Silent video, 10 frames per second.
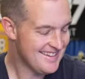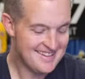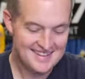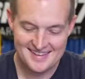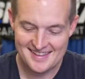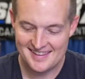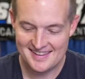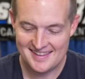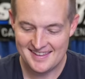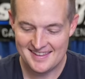the other one we
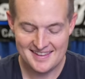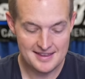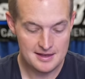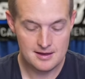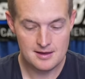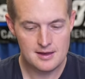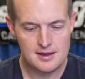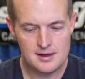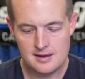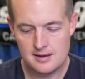might.
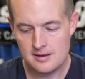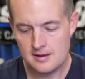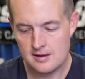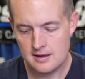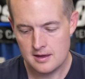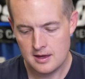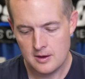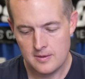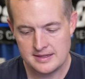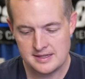
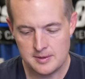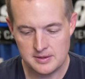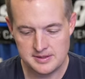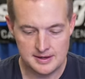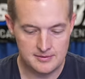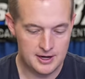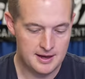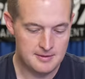Well, that's something you don't see every day.